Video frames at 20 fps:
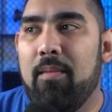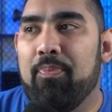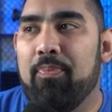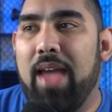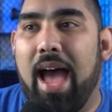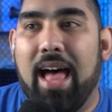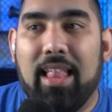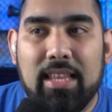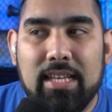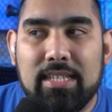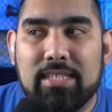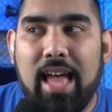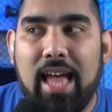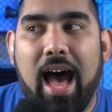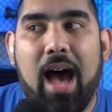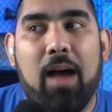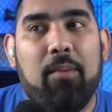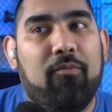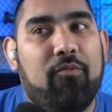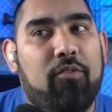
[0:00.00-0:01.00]
at least
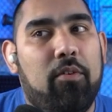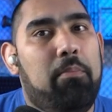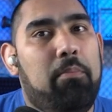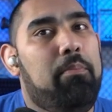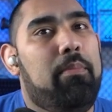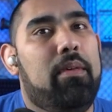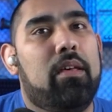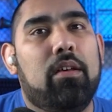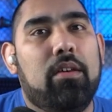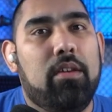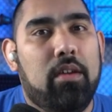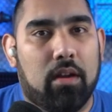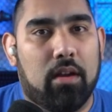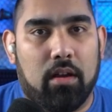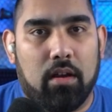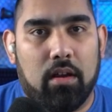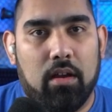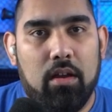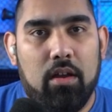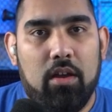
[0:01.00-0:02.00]
I'm
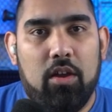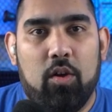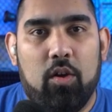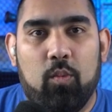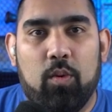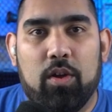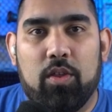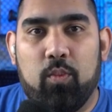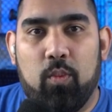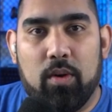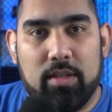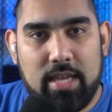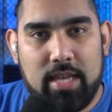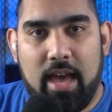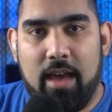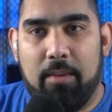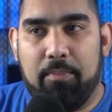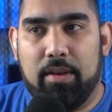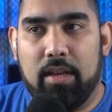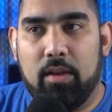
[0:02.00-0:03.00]
familiar with what's
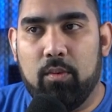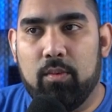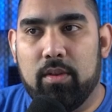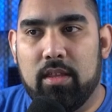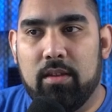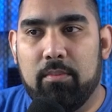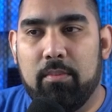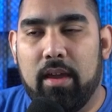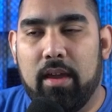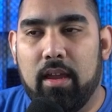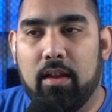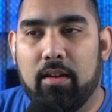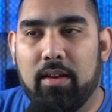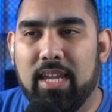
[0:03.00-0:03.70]
happening within my area.